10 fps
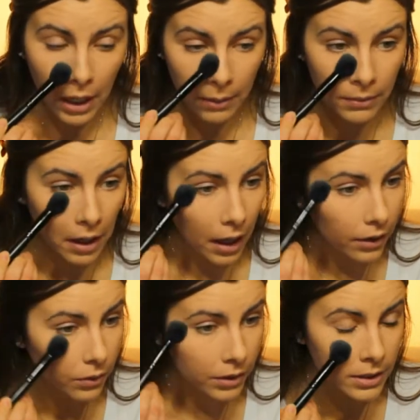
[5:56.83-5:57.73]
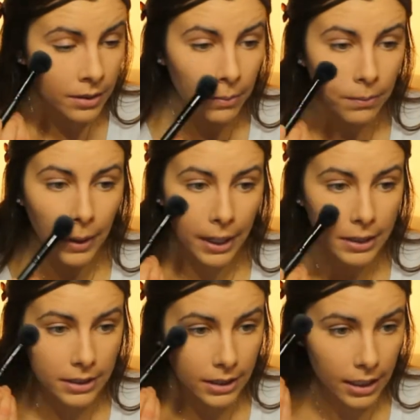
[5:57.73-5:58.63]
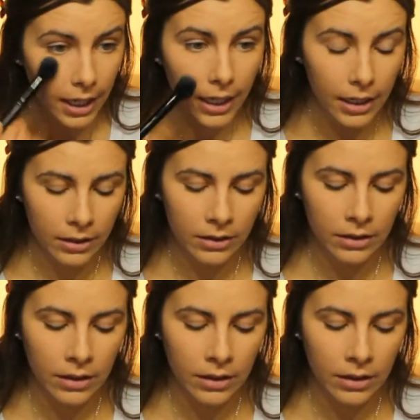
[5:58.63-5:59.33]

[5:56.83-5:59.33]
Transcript: I'm not going to bake today